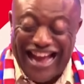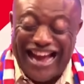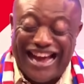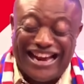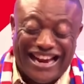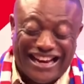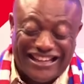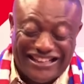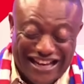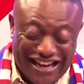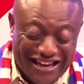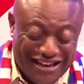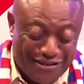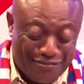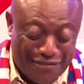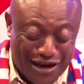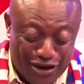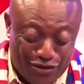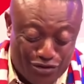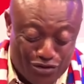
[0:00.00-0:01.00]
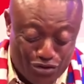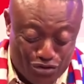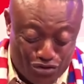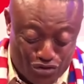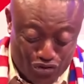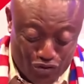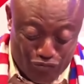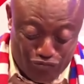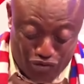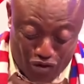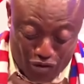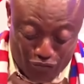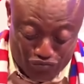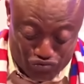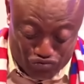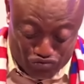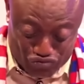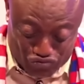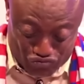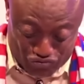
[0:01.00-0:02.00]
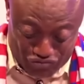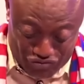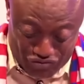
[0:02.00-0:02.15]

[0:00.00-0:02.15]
And Eddie, my two bombs.